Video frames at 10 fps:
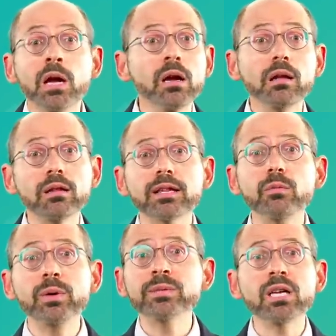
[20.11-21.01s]
Uh, like the
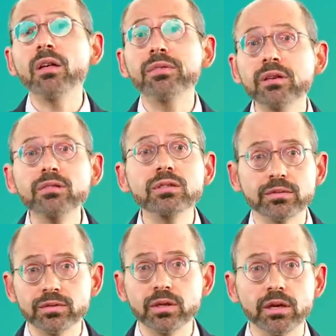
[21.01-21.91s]
Women's Health
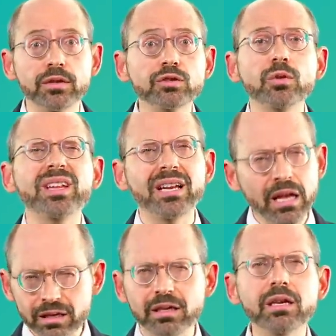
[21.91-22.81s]
Initiative study that showed that
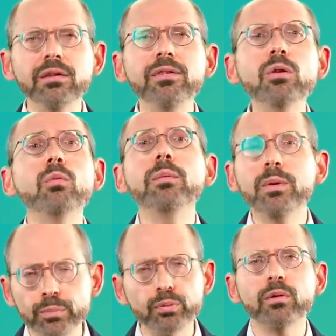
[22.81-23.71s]
giving
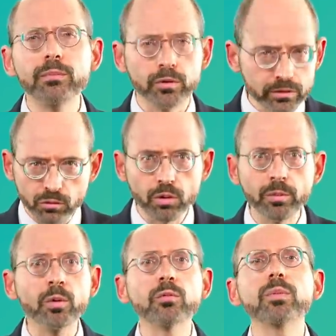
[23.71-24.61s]
women Premarin,
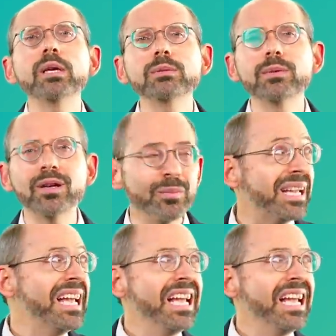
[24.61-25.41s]
hormone replacement therapy,